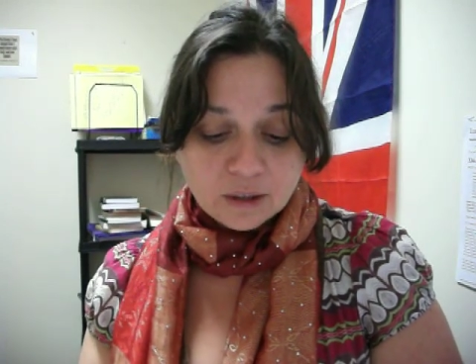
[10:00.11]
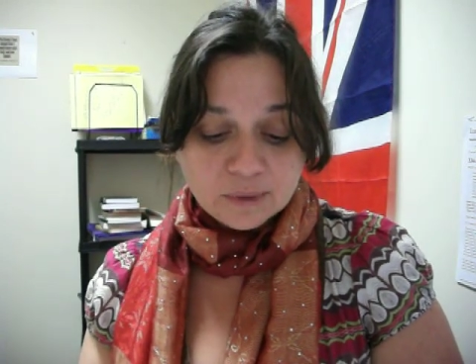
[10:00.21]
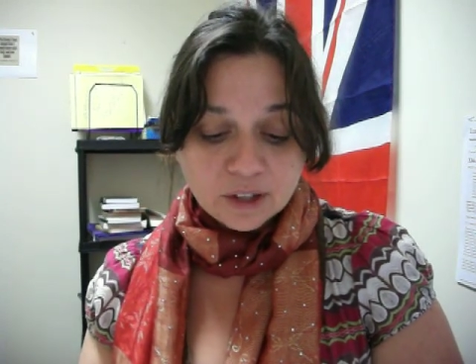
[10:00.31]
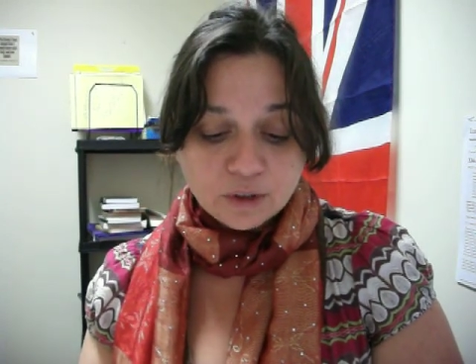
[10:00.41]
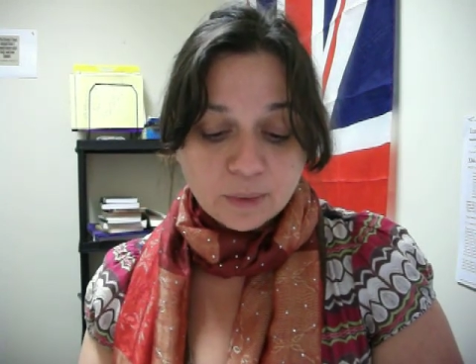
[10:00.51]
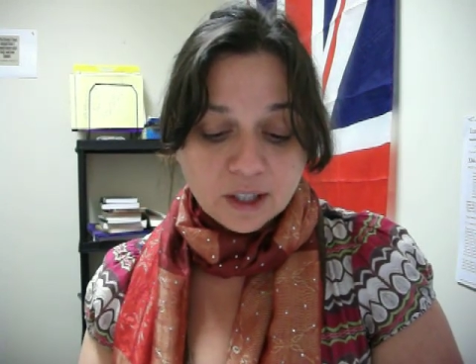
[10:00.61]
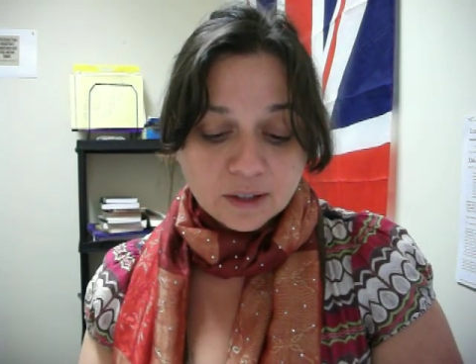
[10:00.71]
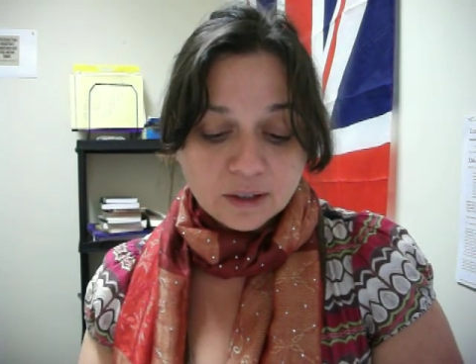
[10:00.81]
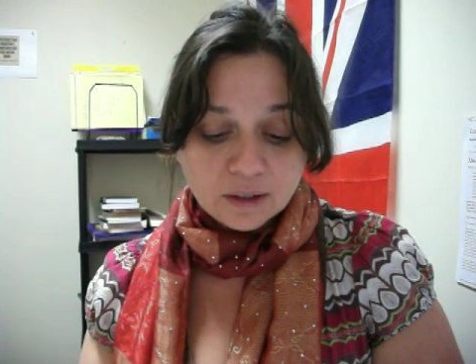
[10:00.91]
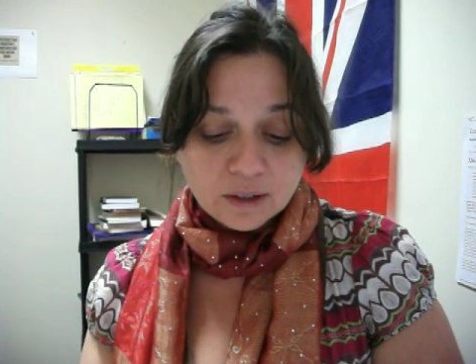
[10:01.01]
such
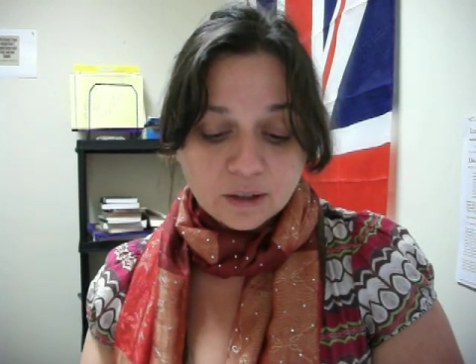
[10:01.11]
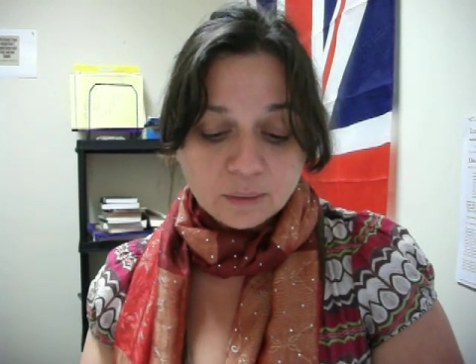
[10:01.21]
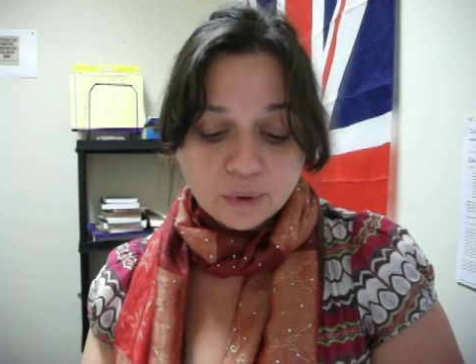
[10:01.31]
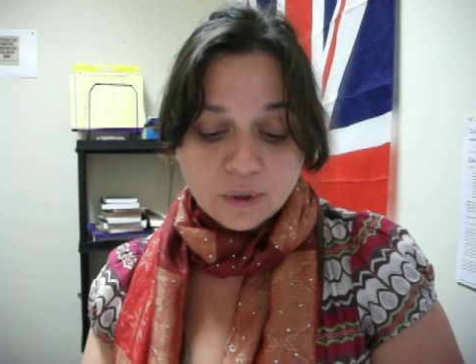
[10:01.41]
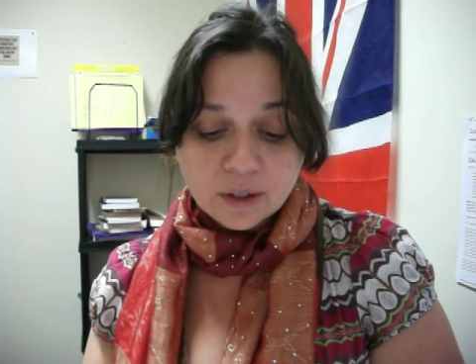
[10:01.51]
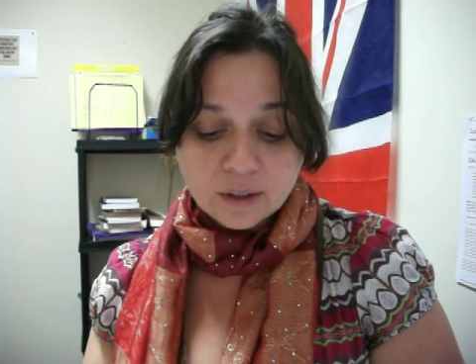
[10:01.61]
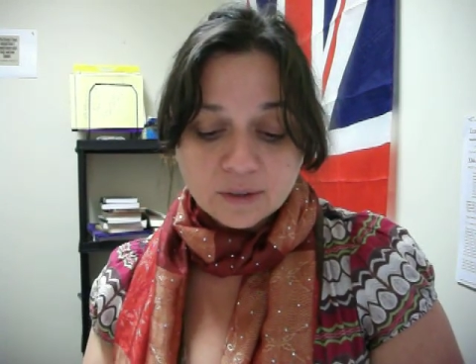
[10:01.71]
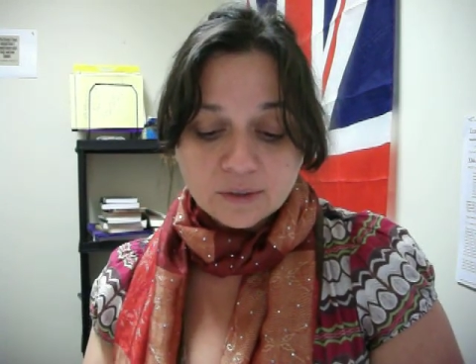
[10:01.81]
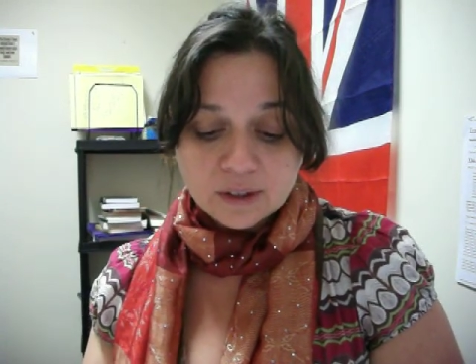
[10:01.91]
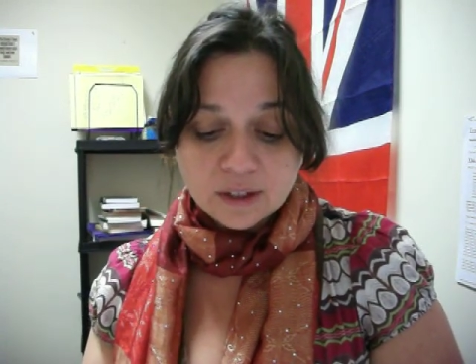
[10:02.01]
masculine
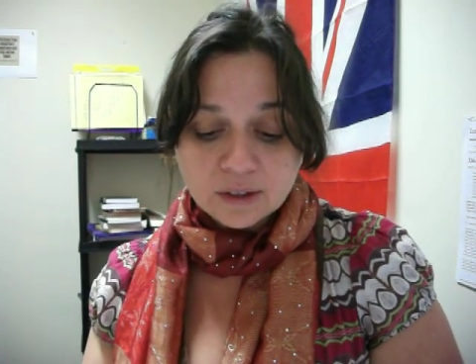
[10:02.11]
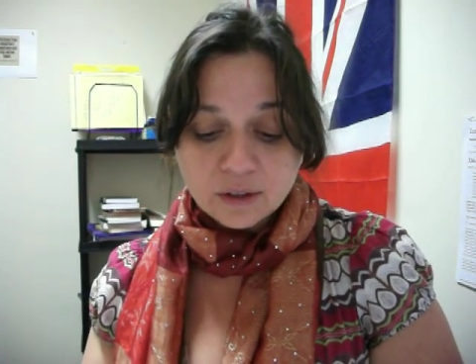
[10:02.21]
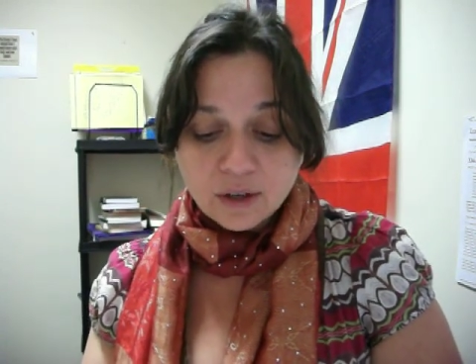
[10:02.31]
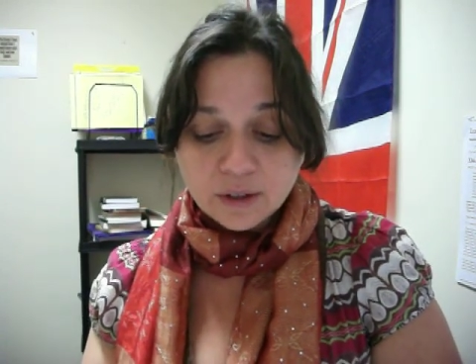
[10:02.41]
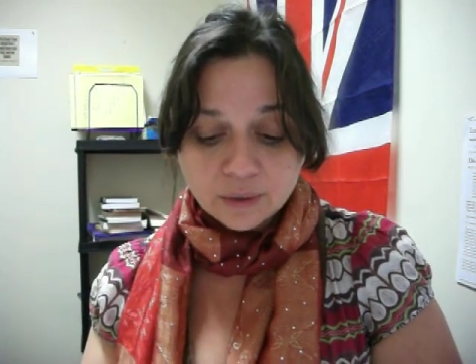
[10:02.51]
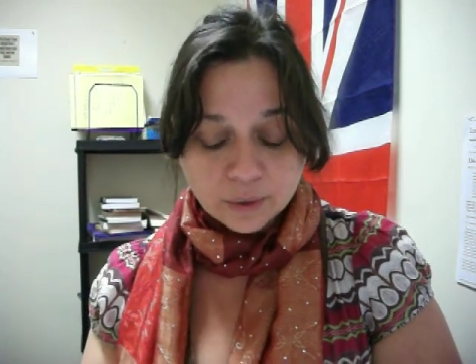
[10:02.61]
prerogatives as law and